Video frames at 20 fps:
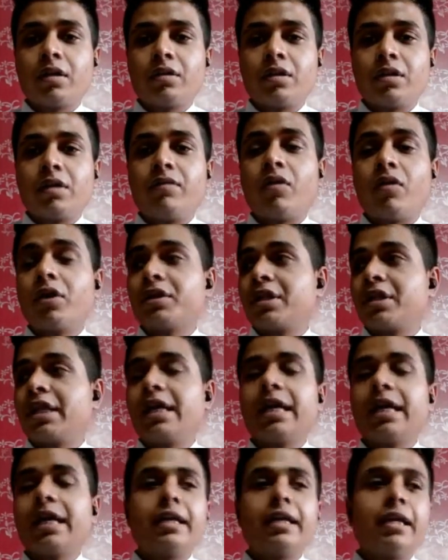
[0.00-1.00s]
What
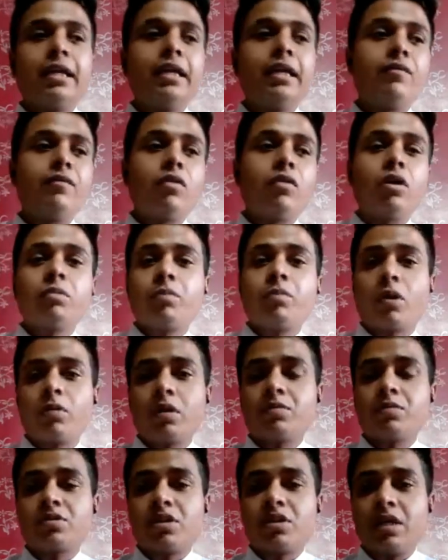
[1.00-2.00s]
they are telling, what
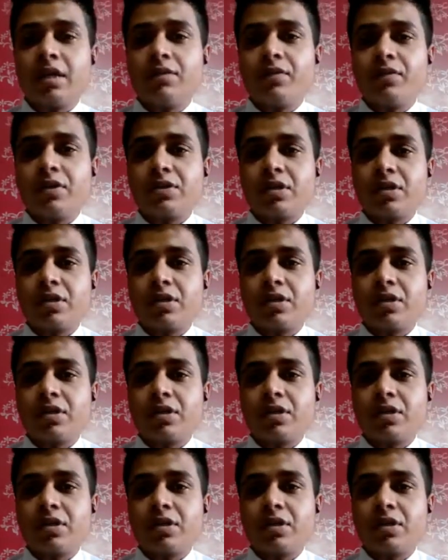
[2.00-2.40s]
problems they are facing.